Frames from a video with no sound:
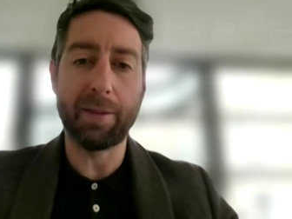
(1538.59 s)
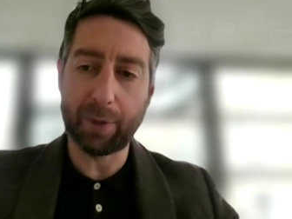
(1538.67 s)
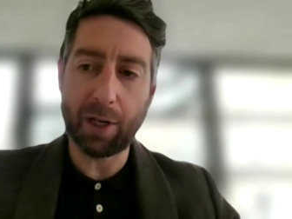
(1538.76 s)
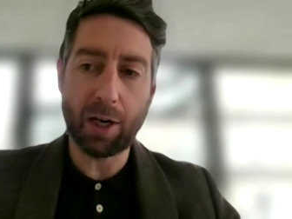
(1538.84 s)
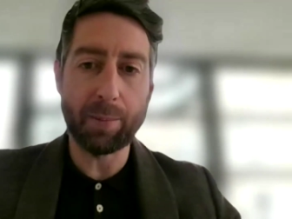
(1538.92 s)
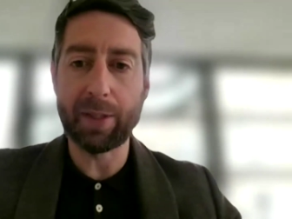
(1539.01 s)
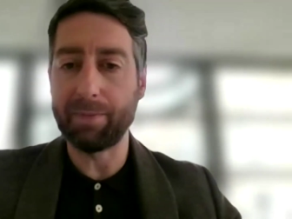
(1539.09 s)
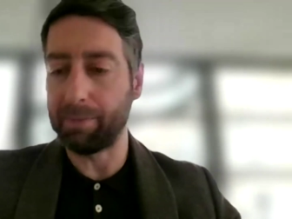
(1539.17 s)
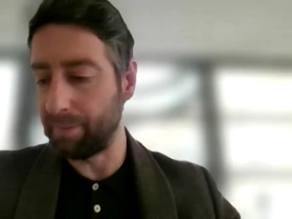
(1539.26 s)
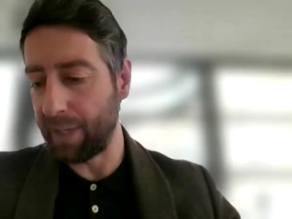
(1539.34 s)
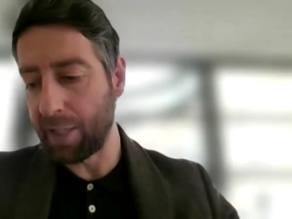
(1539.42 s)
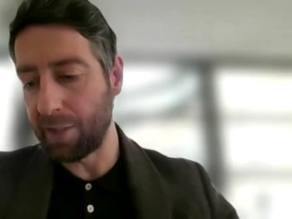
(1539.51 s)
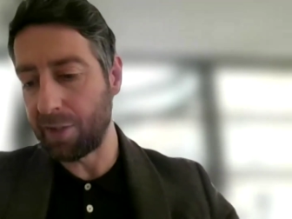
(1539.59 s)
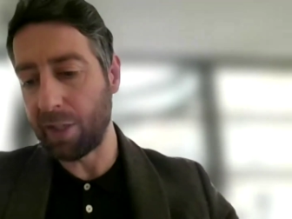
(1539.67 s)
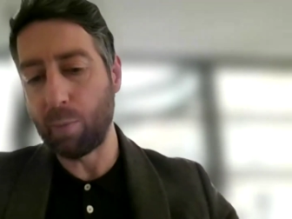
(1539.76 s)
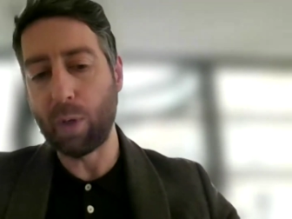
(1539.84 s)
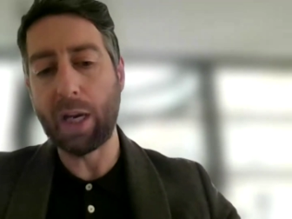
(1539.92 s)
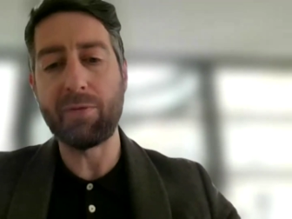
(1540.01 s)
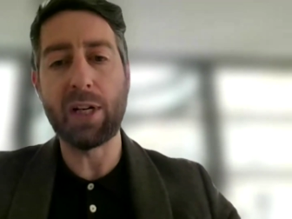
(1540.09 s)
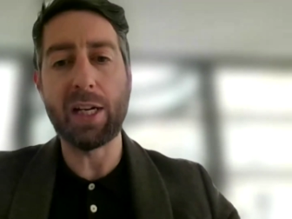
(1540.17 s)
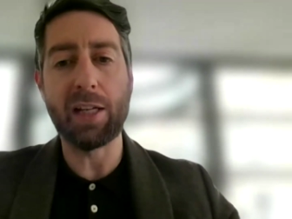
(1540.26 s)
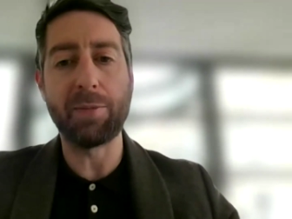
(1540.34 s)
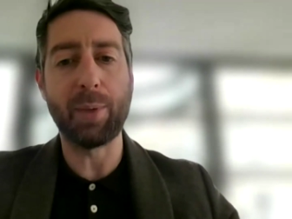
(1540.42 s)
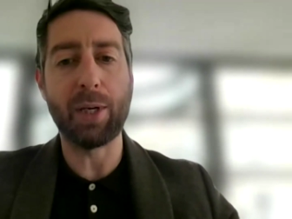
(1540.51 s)
carbon, energy, whatever it
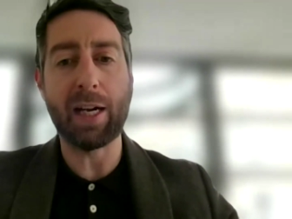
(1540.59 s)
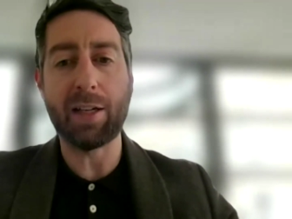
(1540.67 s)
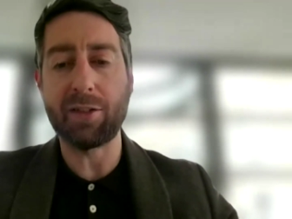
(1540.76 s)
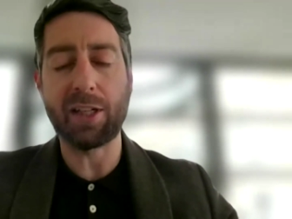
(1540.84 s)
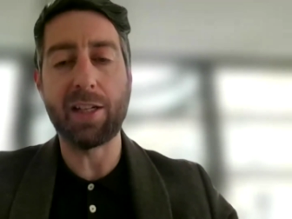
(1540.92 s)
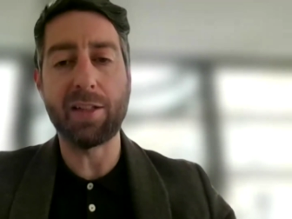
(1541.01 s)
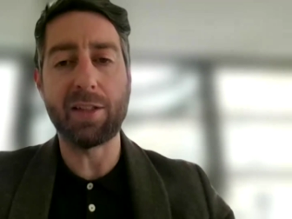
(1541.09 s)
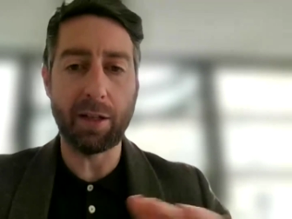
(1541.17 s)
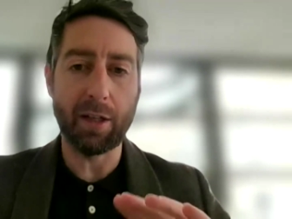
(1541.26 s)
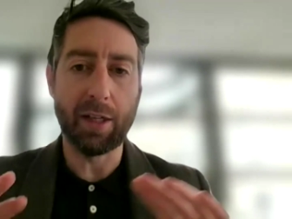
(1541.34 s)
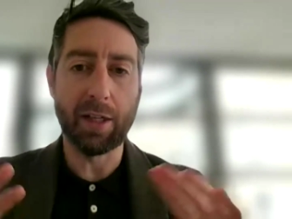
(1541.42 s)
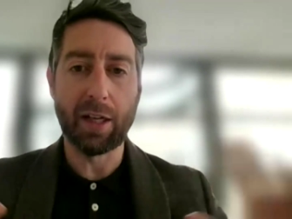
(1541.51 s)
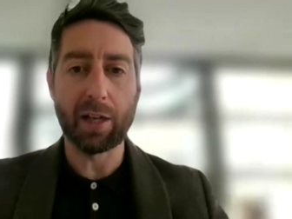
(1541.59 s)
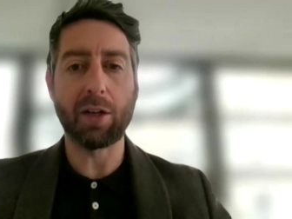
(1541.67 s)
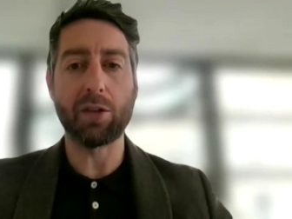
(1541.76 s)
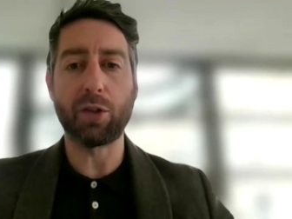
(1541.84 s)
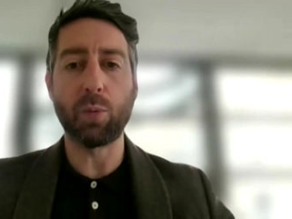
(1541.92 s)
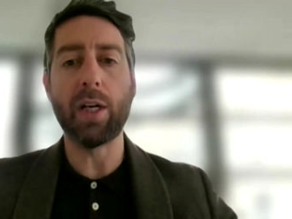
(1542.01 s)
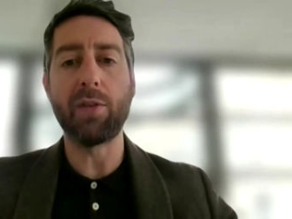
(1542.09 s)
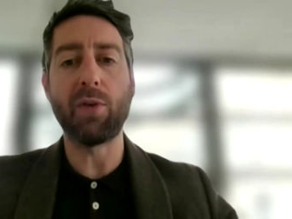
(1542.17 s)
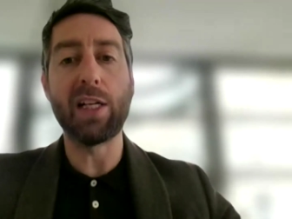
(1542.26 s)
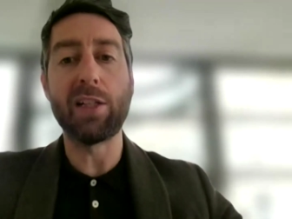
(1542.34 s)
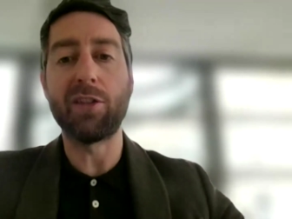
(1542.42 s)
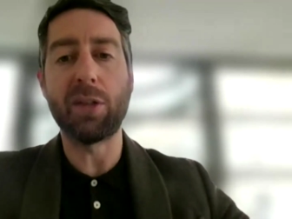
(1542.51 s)
is, but actually it's such a wide
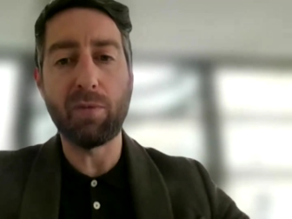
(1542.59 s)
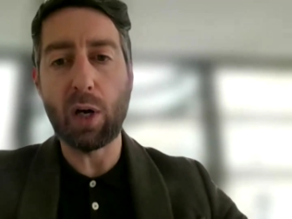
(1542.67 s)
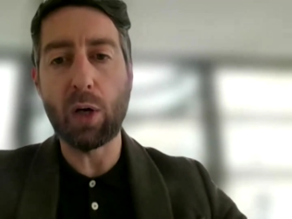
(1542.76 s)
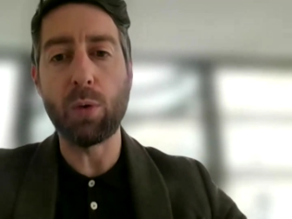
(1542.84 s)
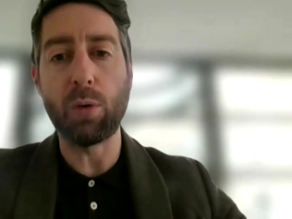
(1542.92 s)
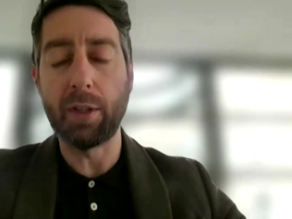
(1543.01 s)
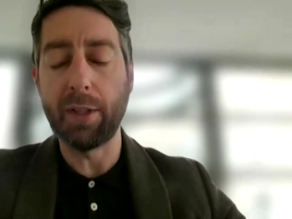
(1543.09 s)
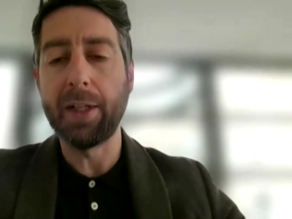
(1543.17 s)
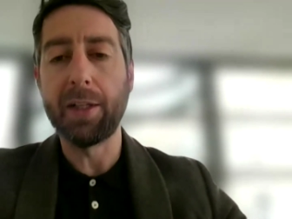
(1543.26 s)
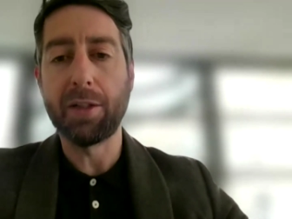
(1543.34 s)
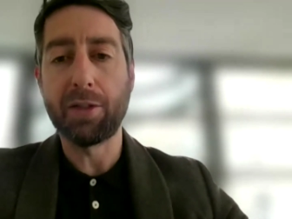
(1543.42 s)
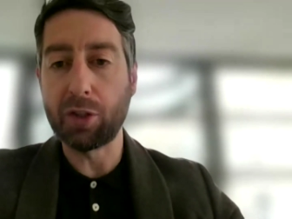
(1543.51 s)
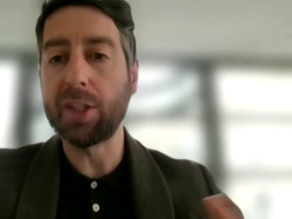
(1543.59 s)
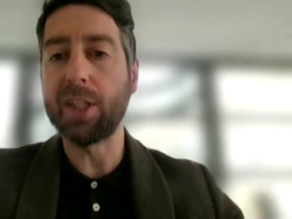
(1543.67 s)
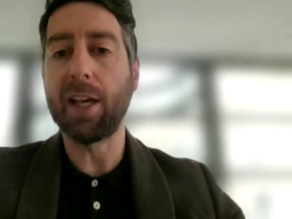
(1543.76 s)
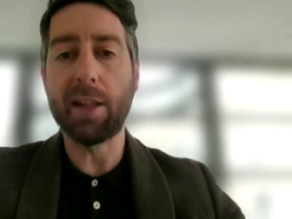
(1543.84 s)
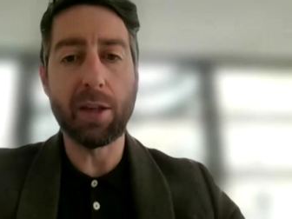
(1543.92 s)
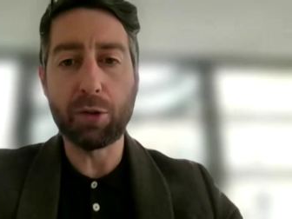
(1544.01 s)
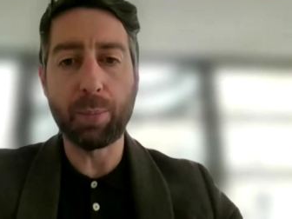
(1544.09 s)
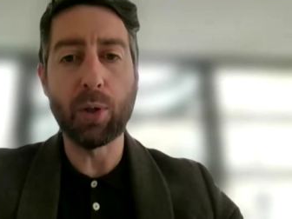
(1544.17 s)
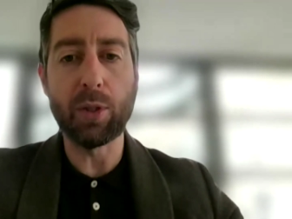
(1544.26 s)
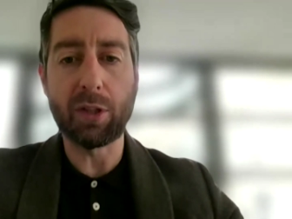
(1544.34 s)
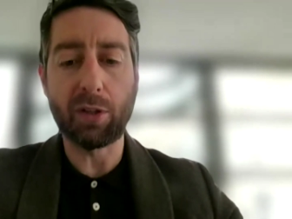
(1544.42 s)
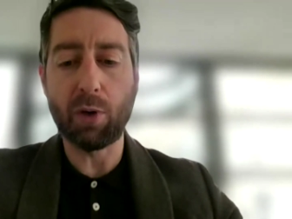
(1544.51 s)
ranging role just to get those
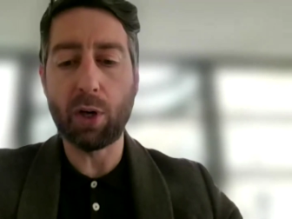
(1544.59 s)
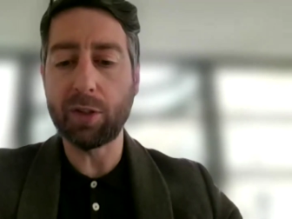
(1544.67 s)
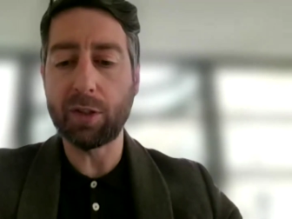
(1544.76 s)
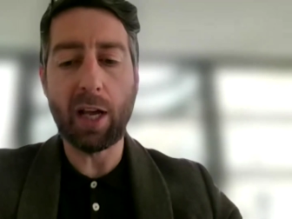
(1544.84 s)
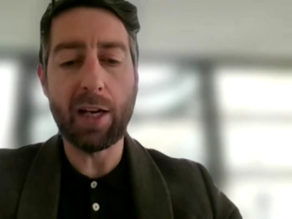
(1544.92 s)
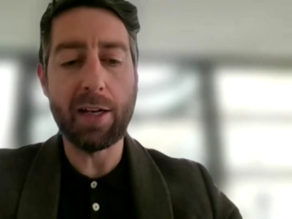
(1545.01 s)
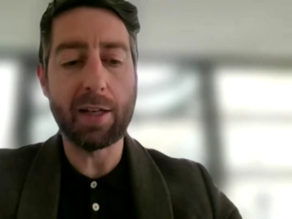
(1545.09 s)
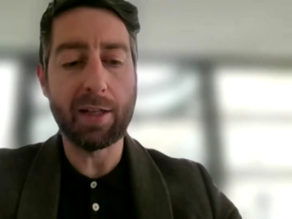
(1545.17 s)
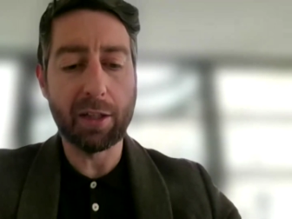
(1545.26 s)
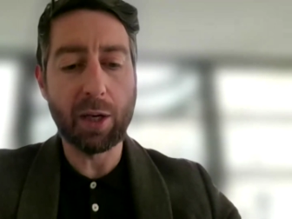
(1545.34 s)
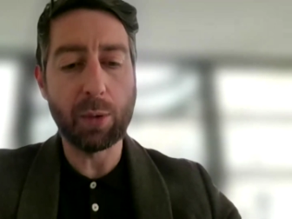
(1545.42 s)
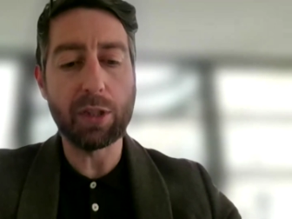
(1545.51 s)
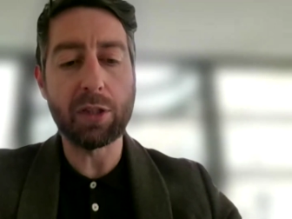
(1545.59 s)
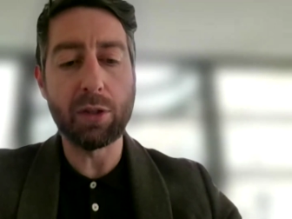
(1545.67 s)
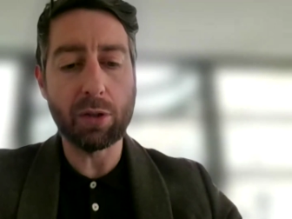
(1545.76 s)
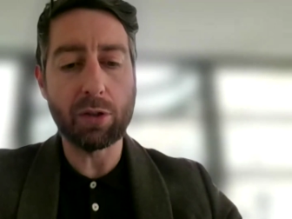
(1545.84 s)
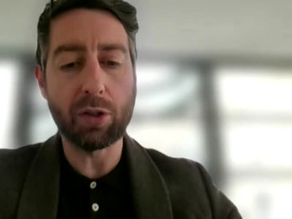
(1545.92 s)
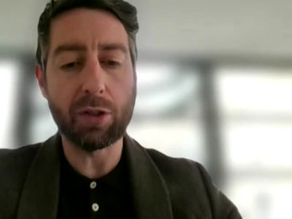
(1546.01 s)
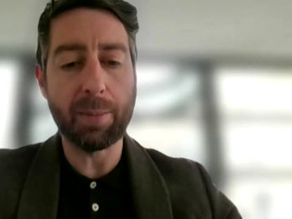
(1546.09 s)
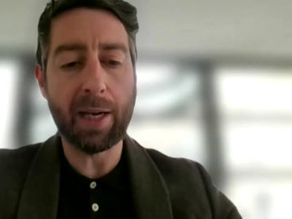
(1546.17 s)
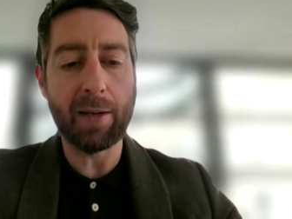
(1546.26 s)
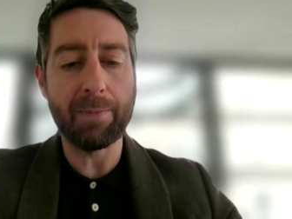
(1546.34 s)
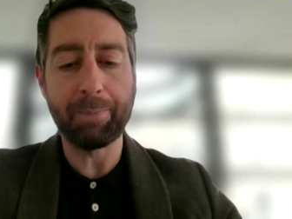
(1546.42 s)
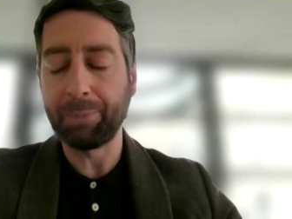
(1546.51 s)
points across. And, it's not just about